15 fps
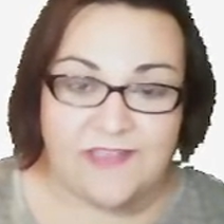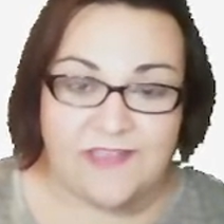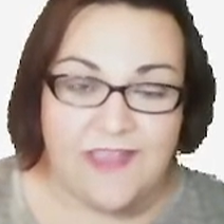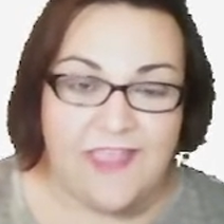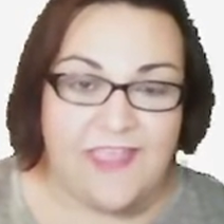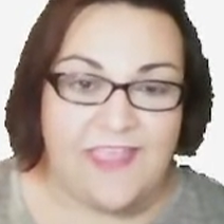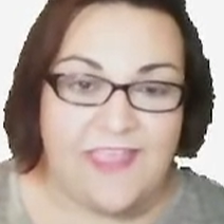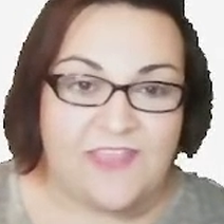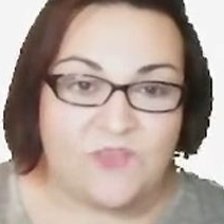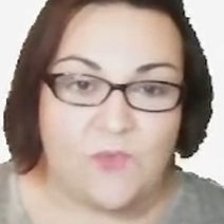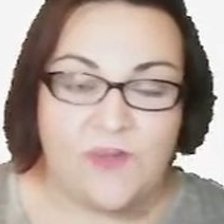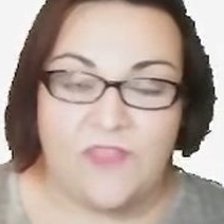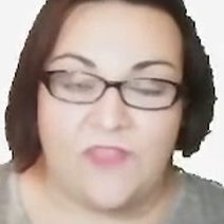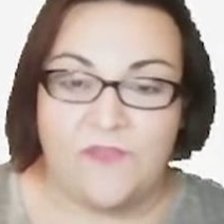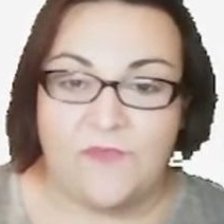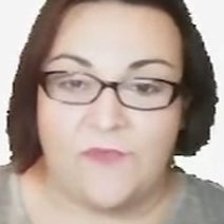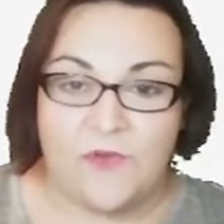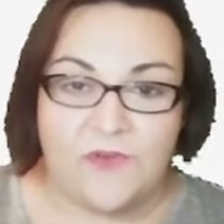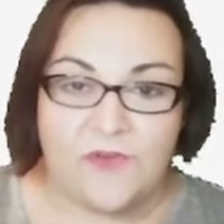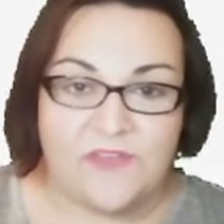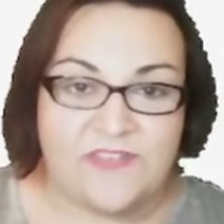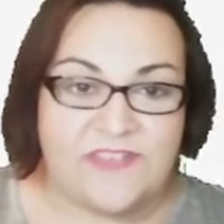It's one of the
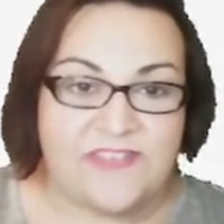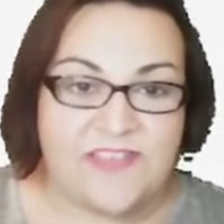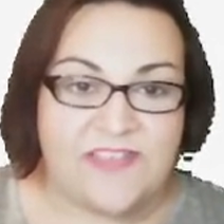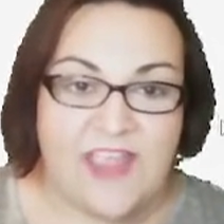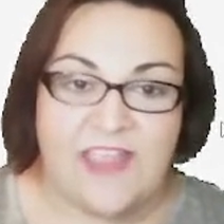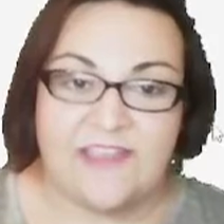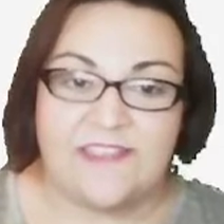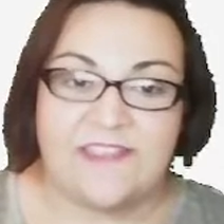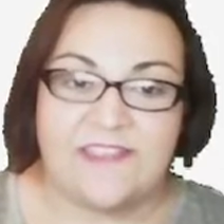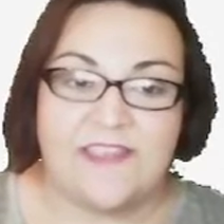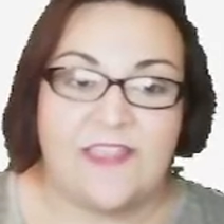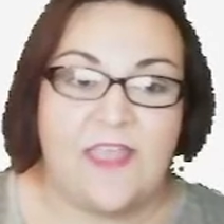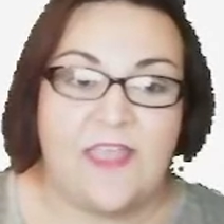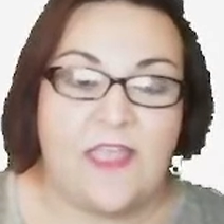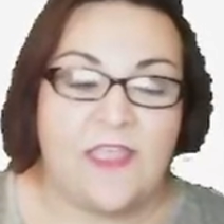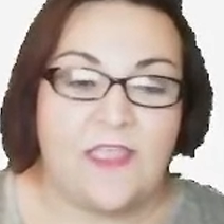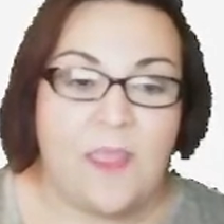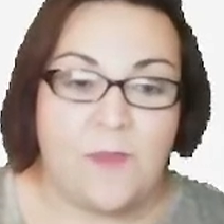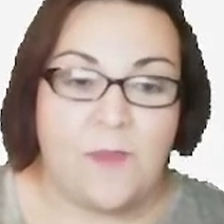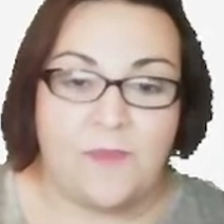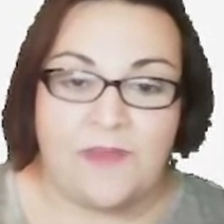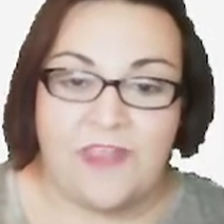first designs a
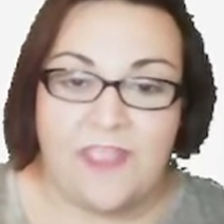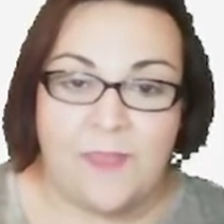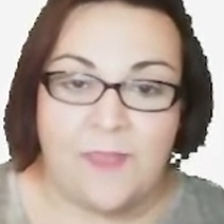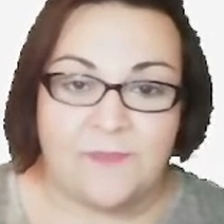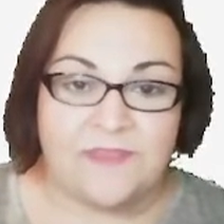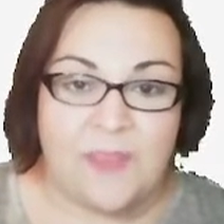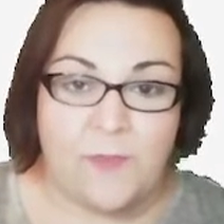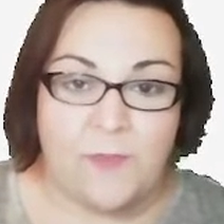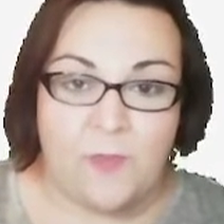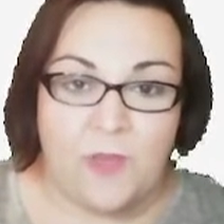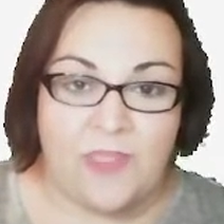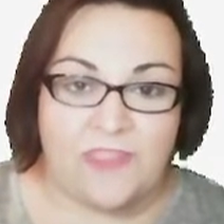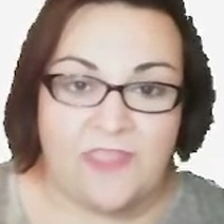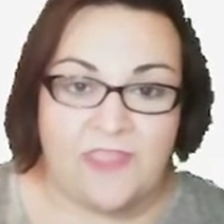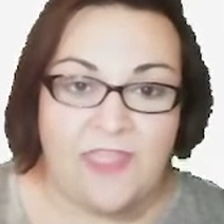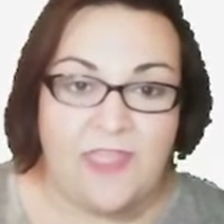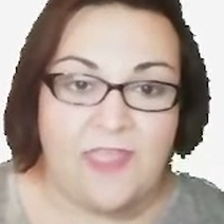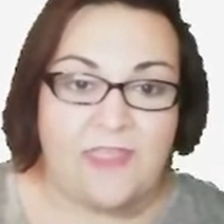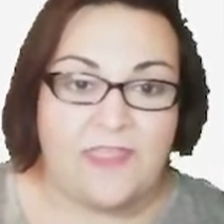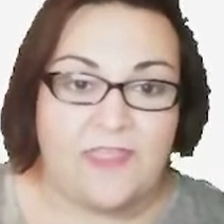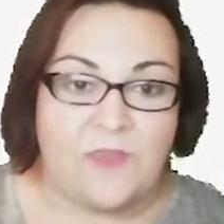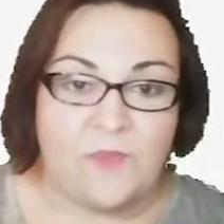company comes up with
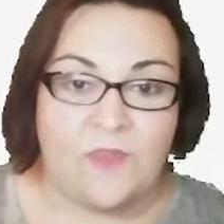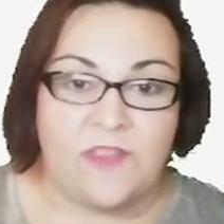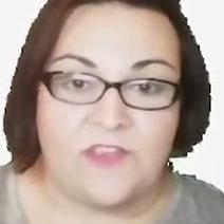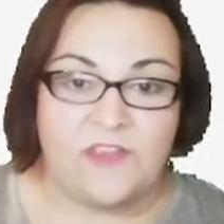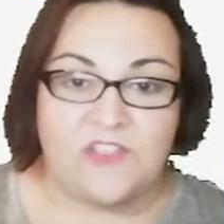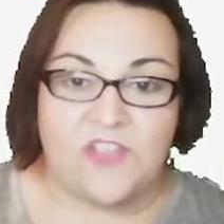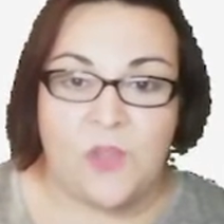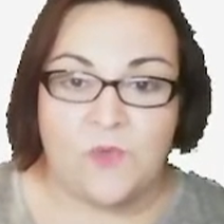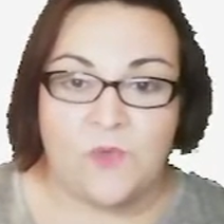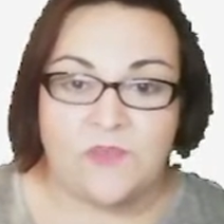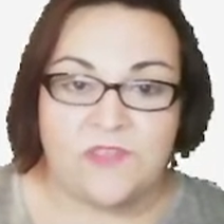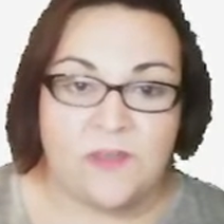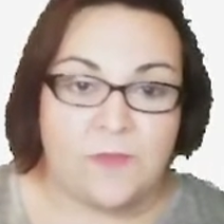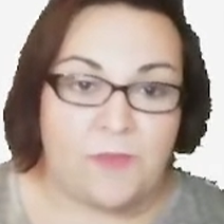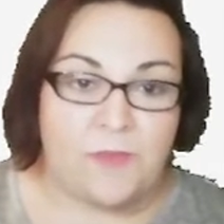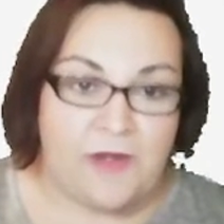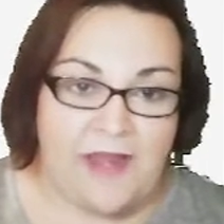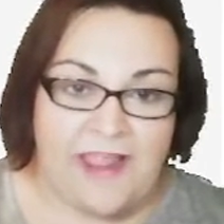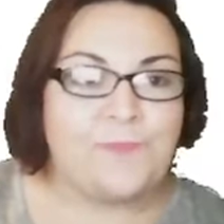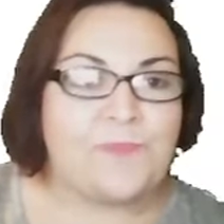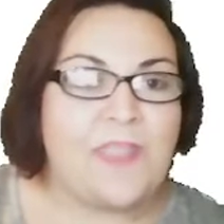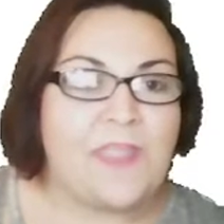that really shows their
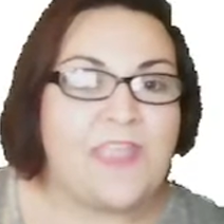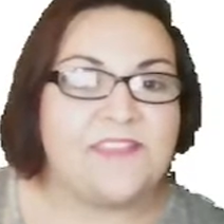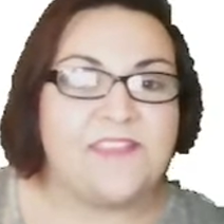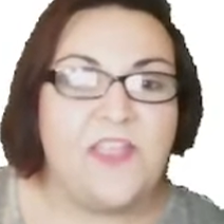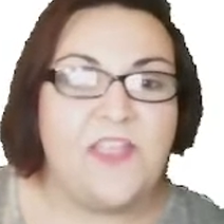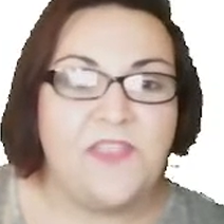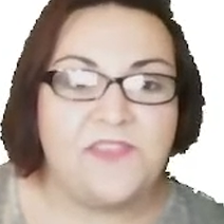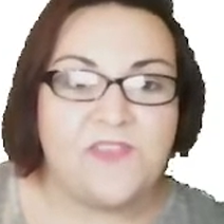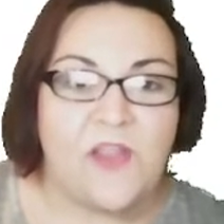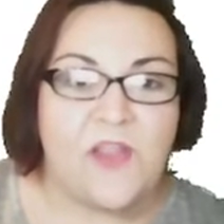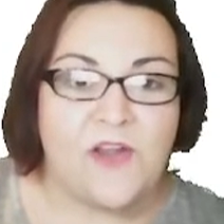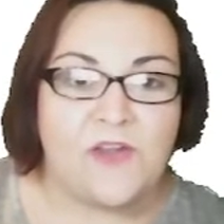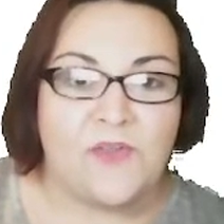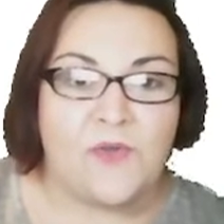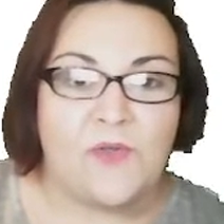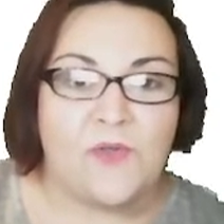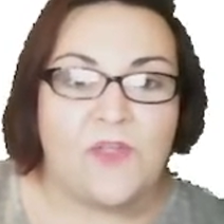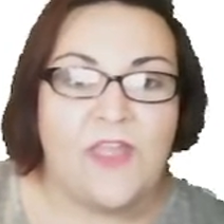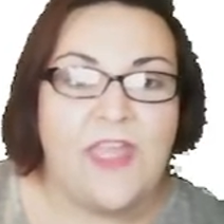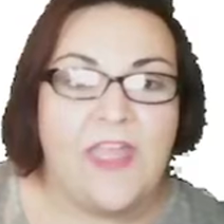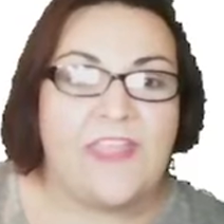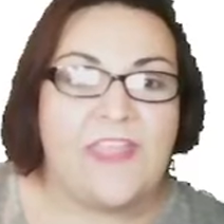brand. I saw this article
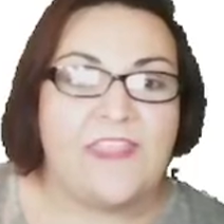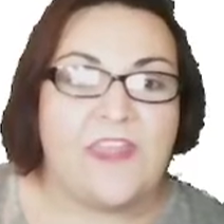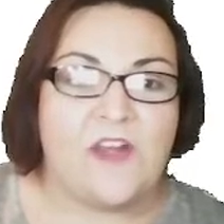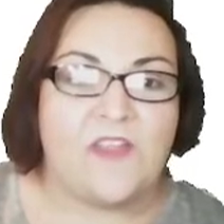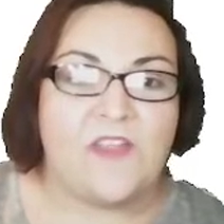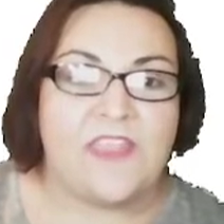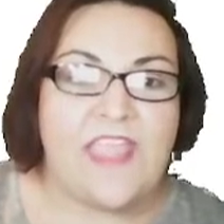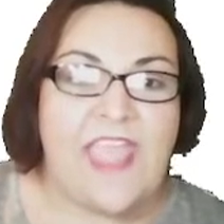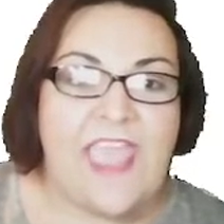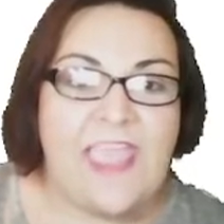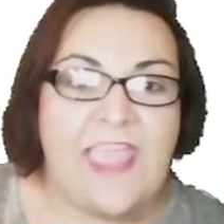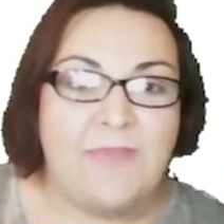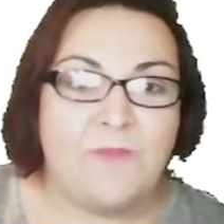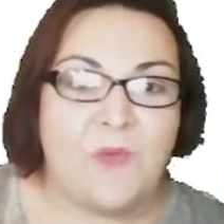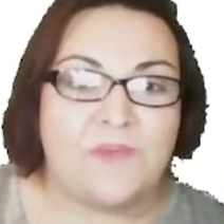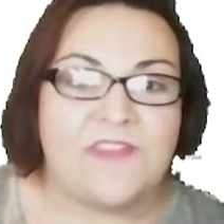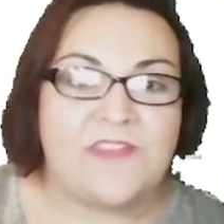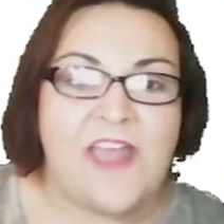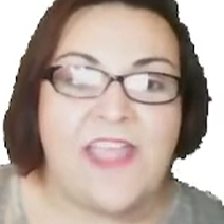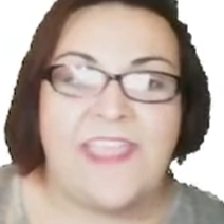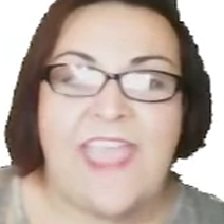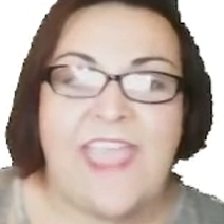that are the 8 most
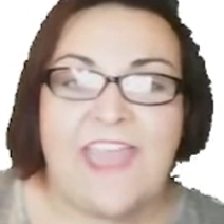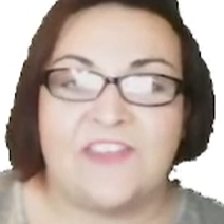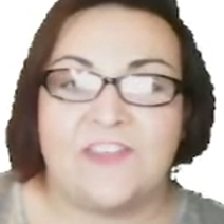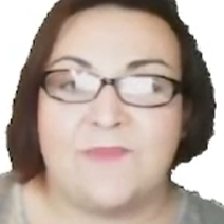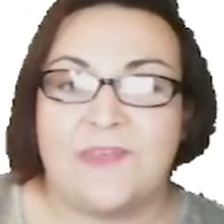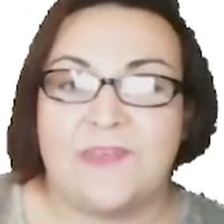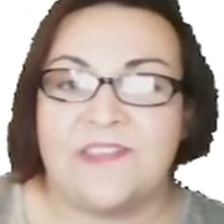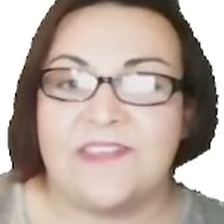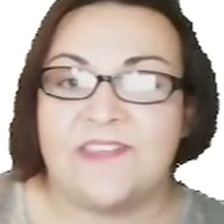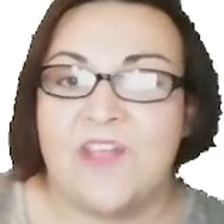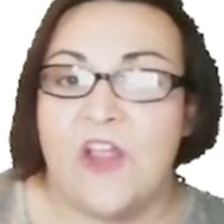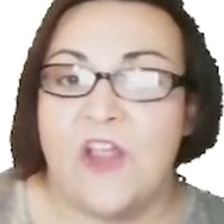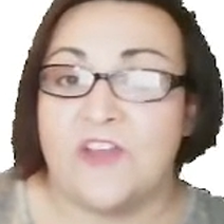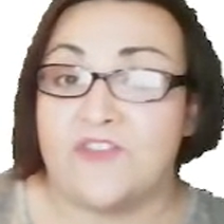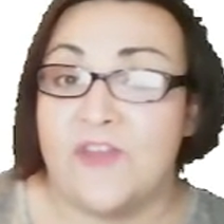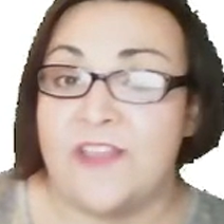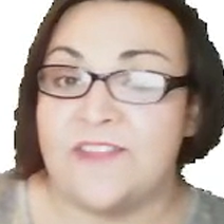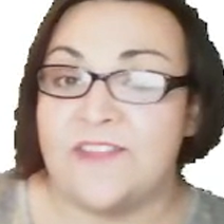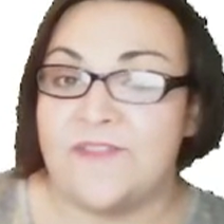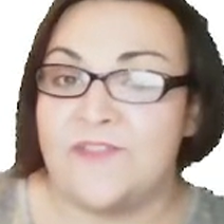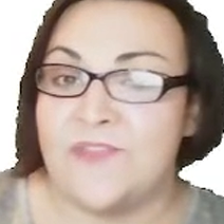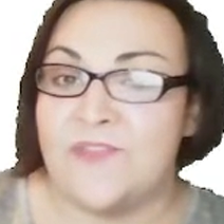eye-catching business card
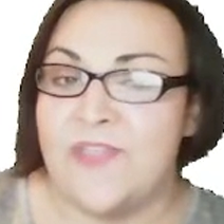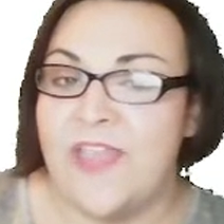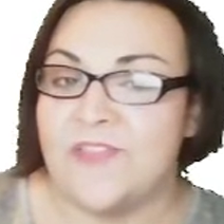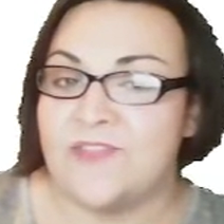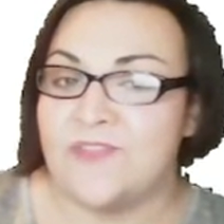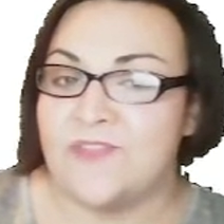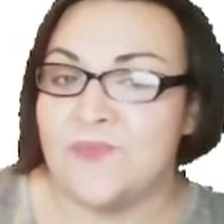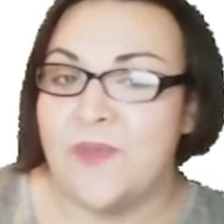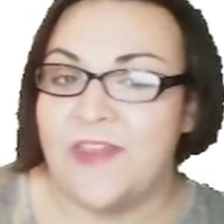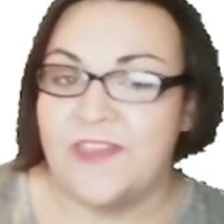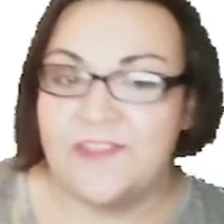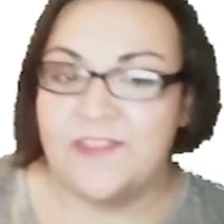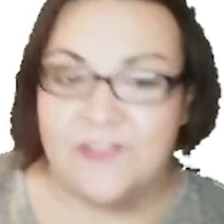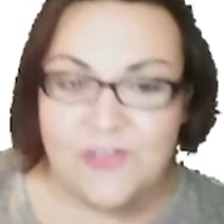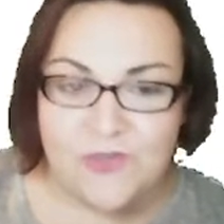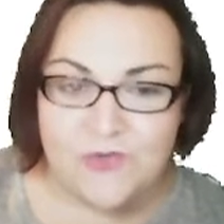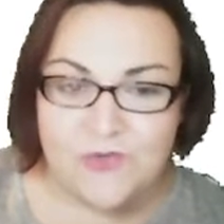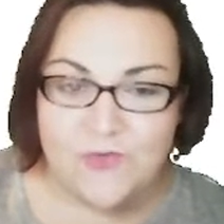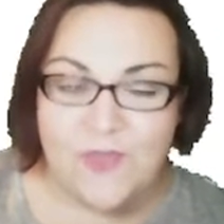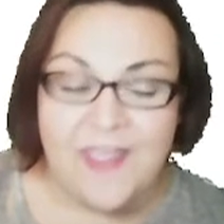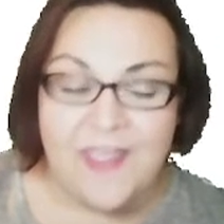trends of 2022,